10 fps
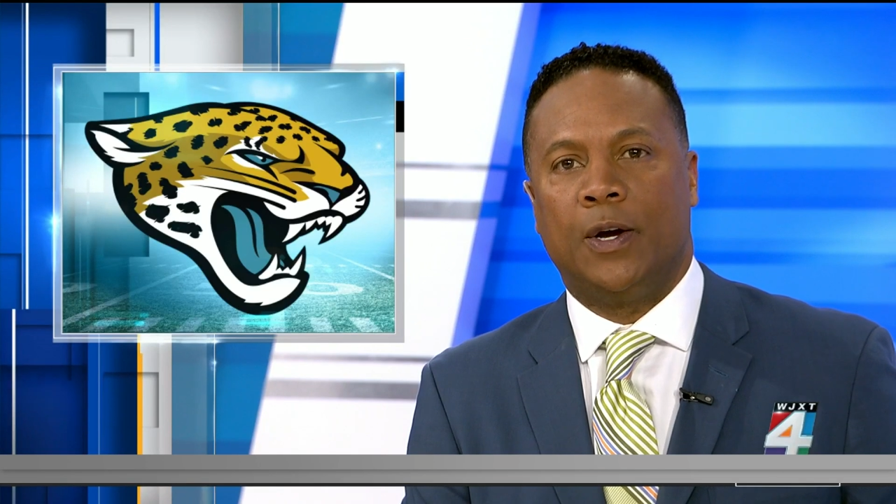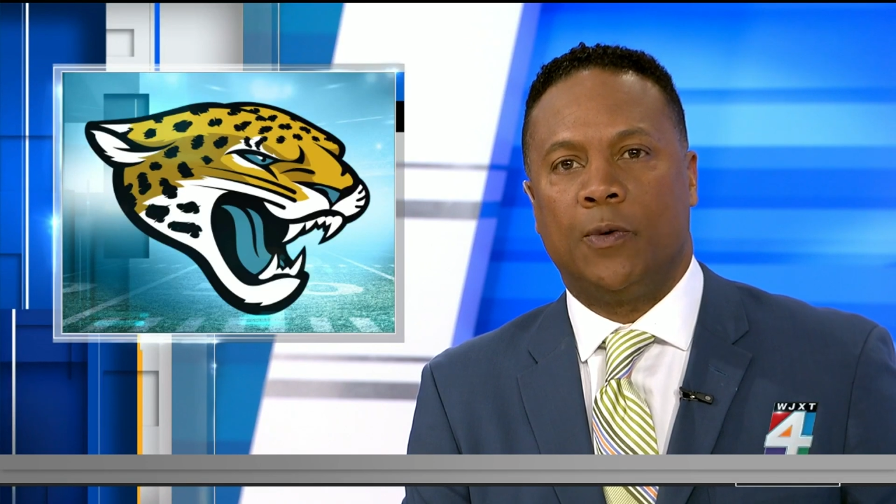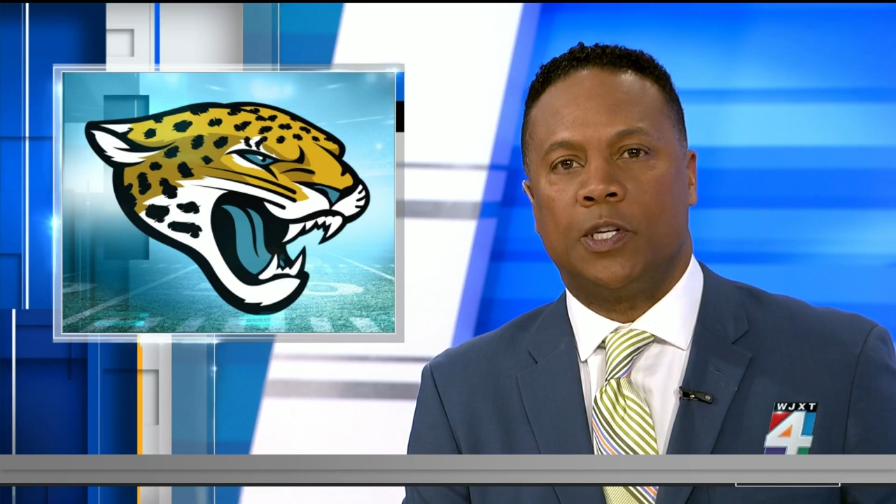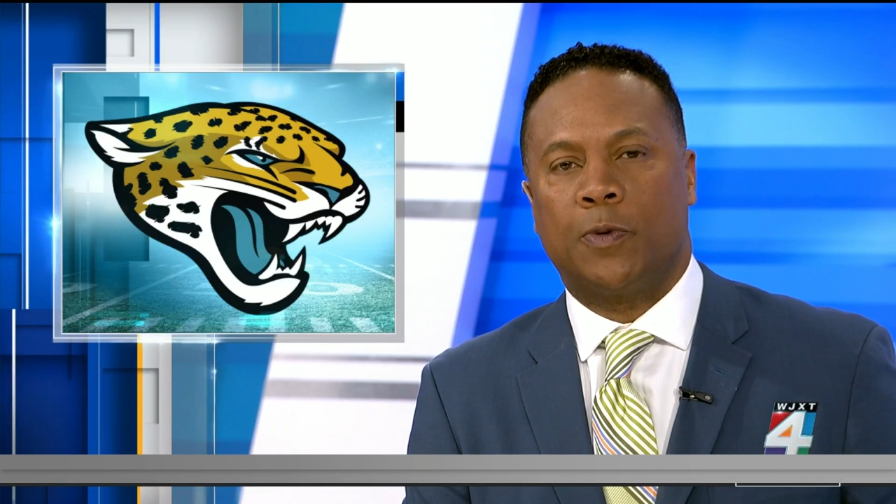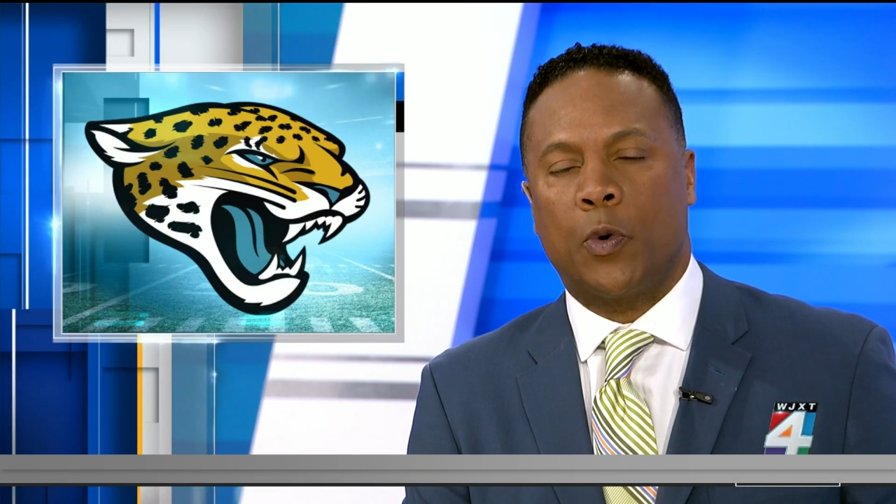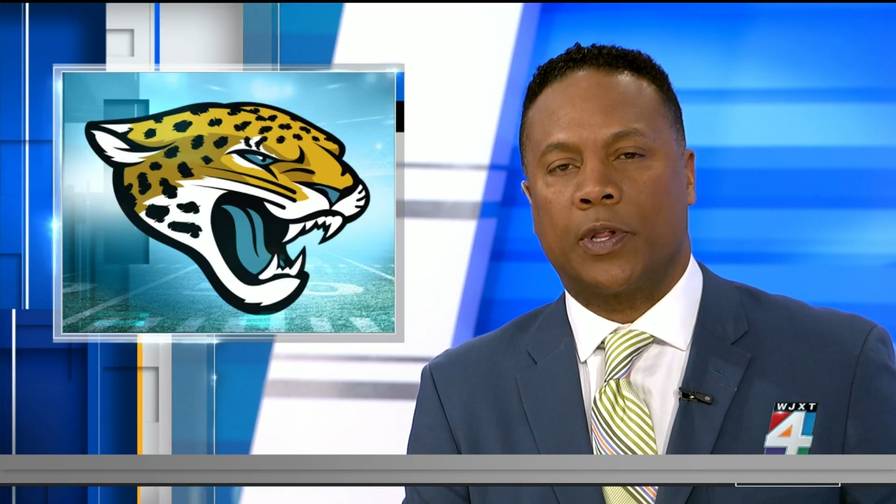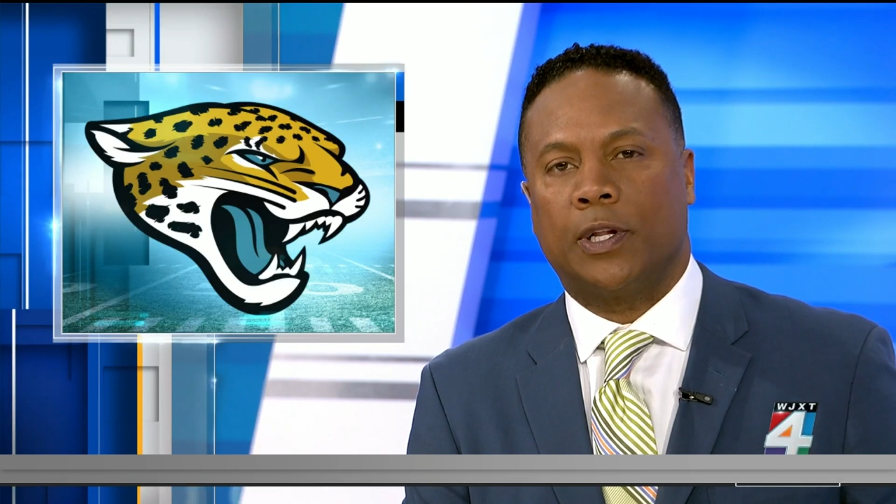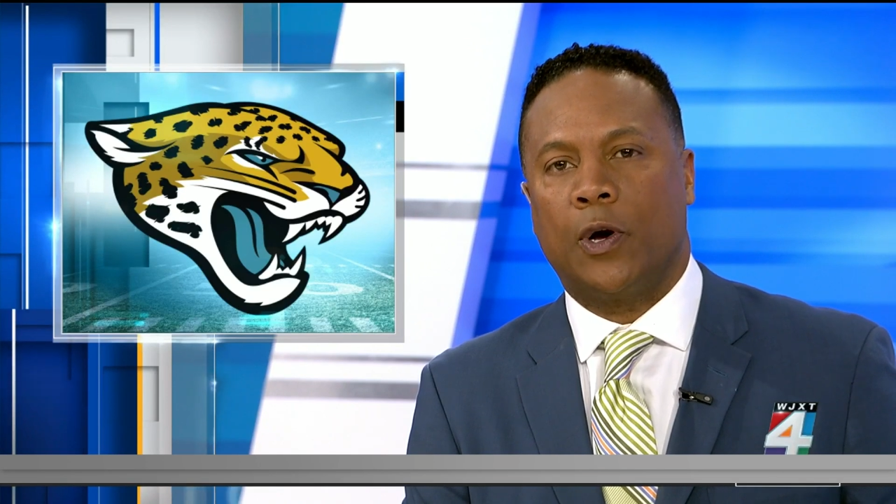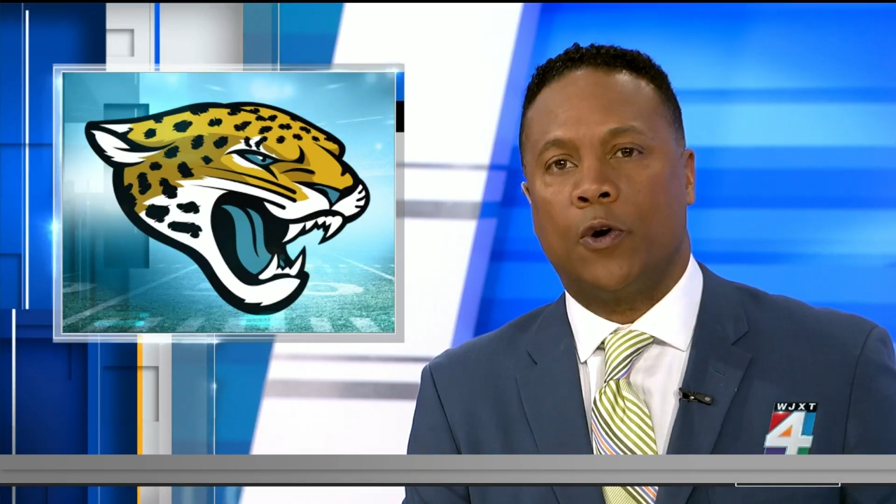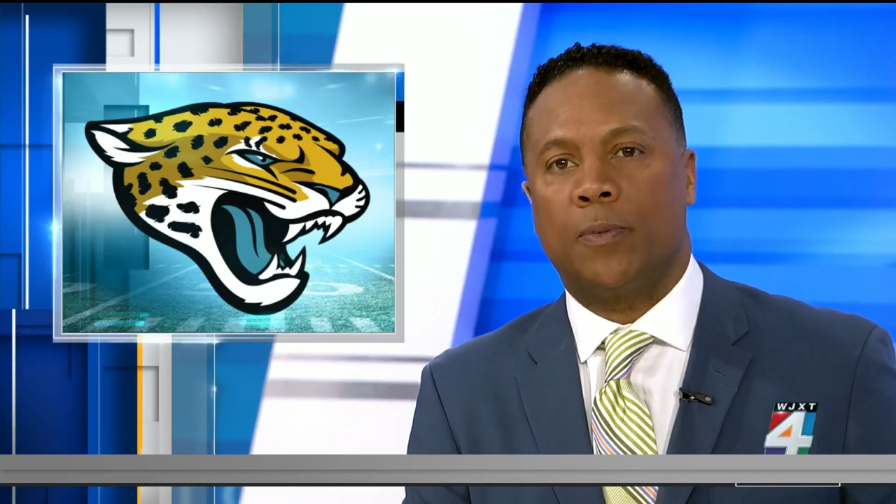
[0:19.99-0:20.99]
We spoke with a
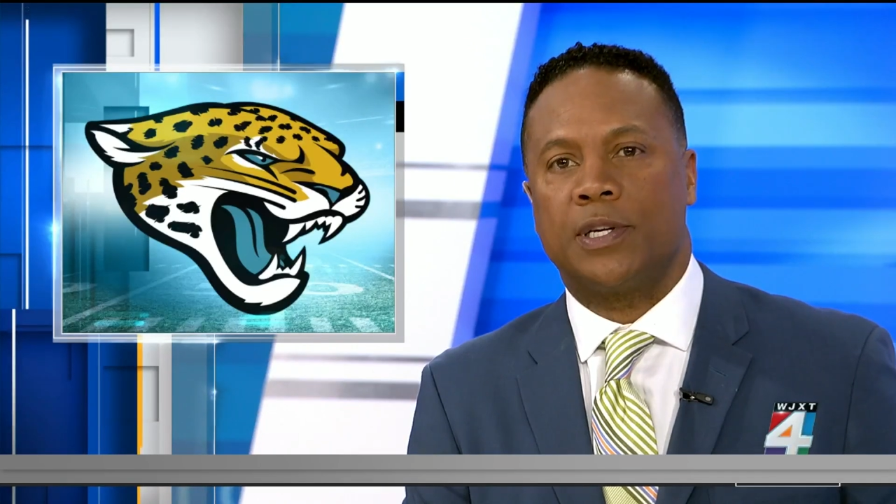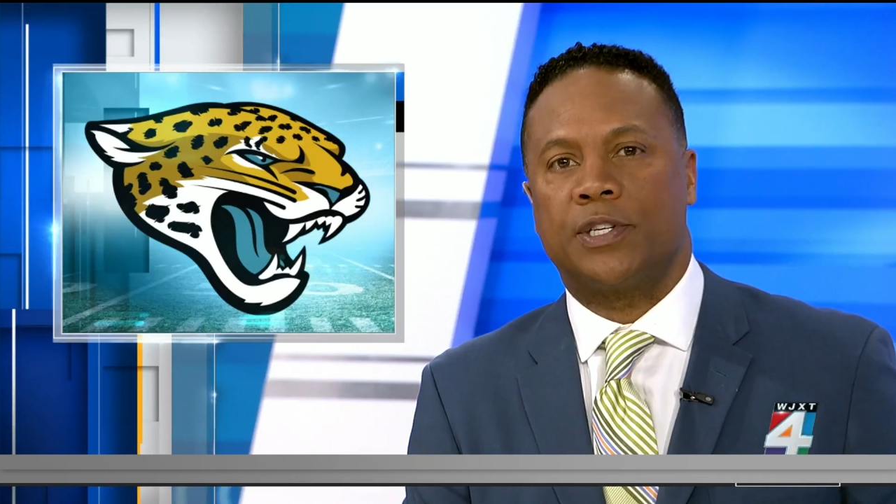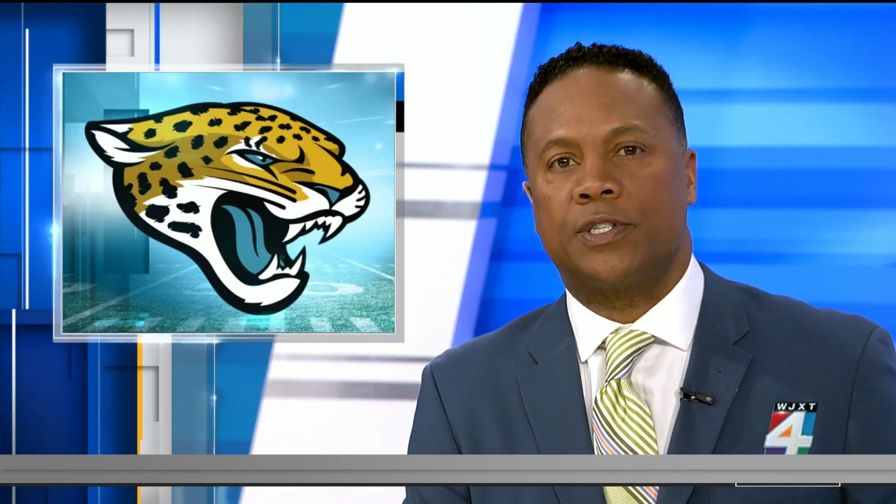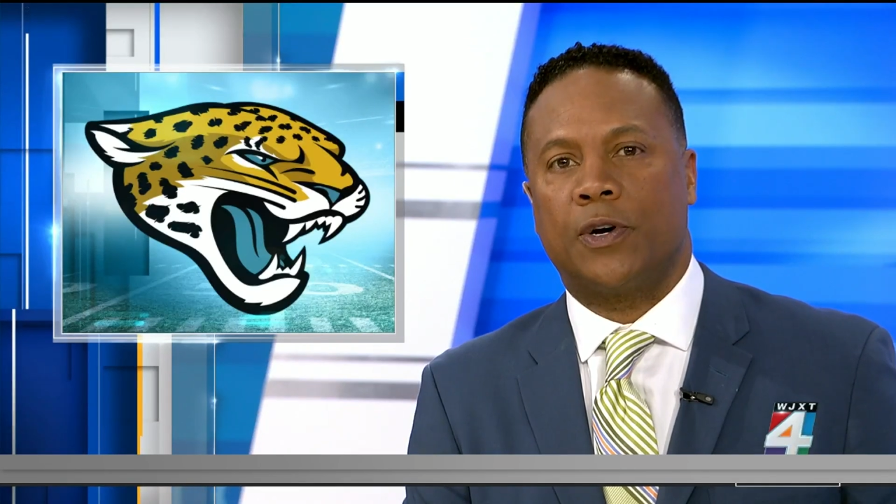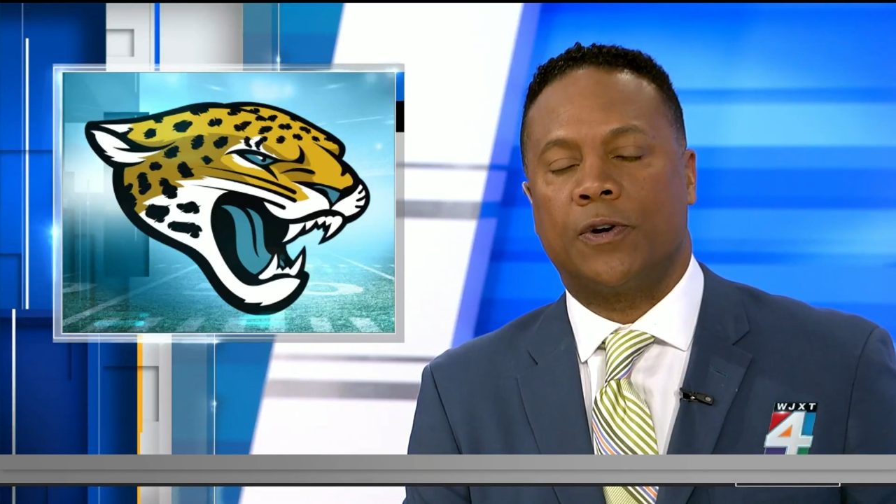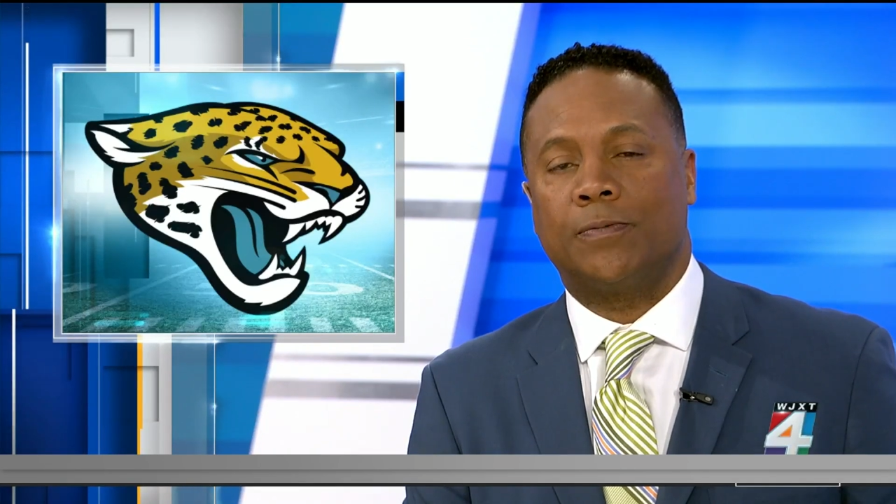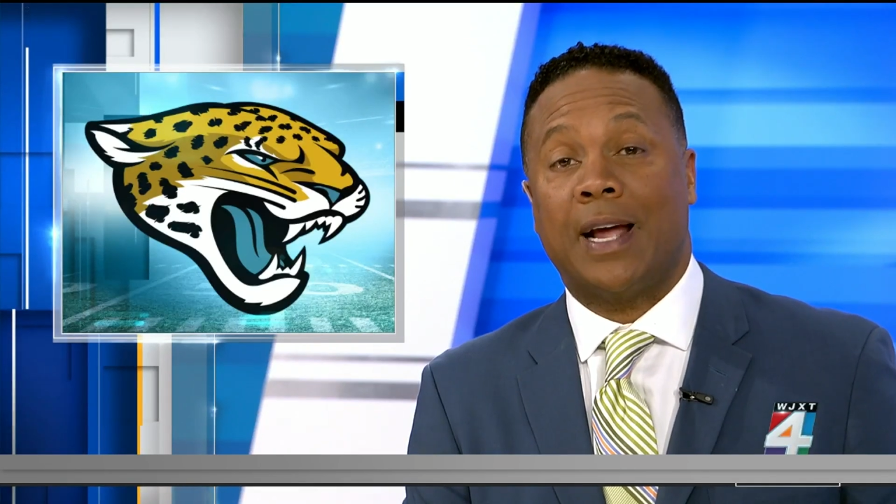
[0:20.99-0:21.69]
local business owner